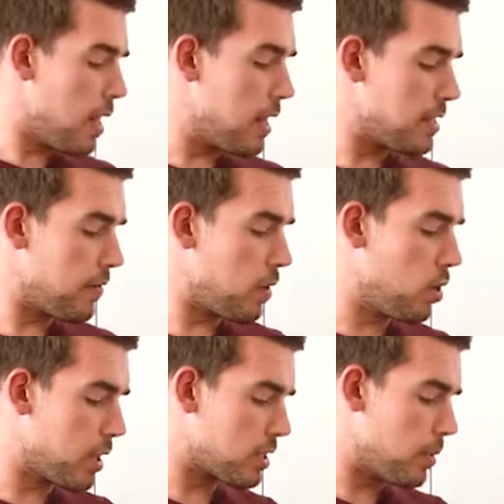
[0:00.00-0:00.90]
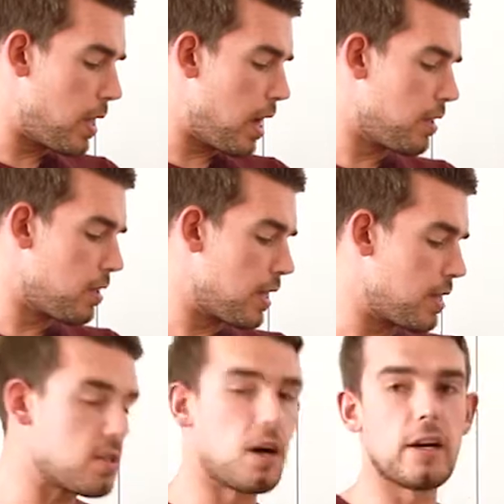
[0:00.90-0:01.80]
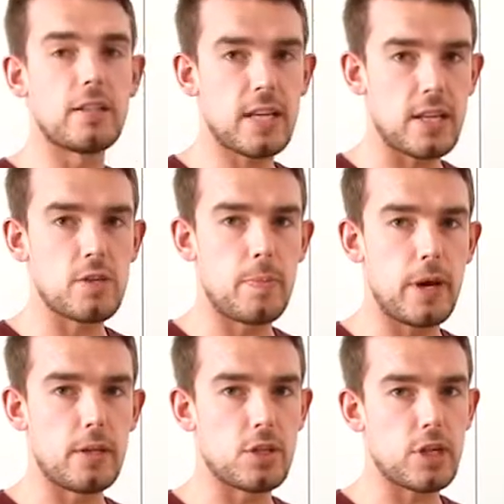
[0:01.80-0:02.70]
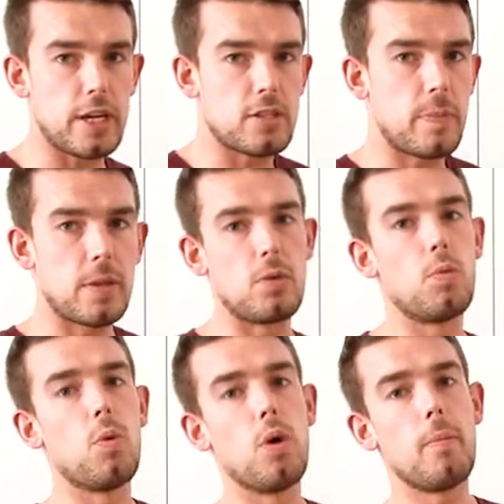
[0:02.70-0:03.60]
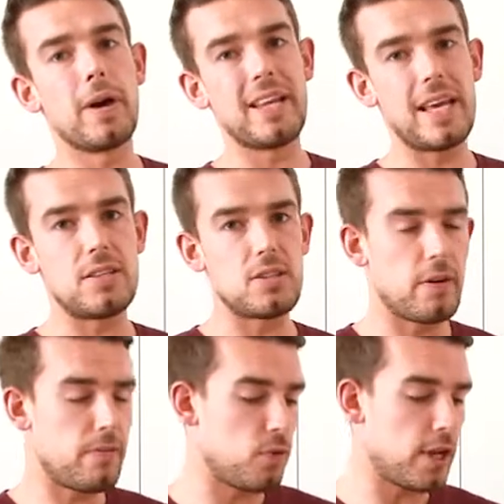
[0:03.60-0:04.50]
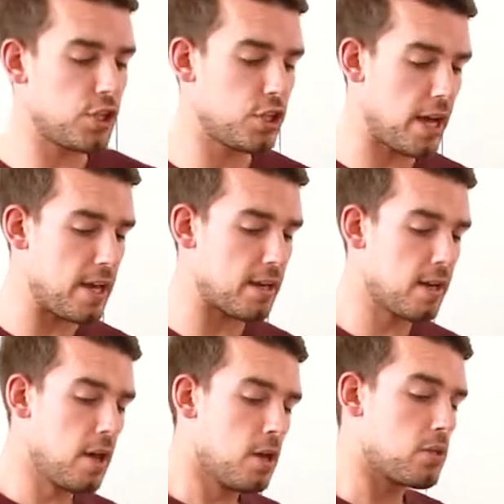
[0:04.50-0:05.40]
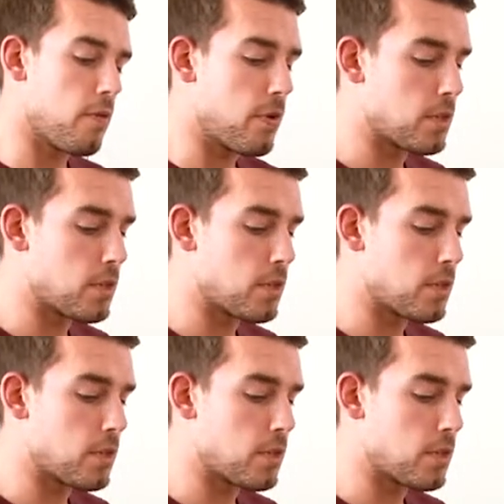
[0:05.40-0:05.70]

let's have a little look at some of the other things that I tend to put into shakes depending on what my needs are for that shake. So for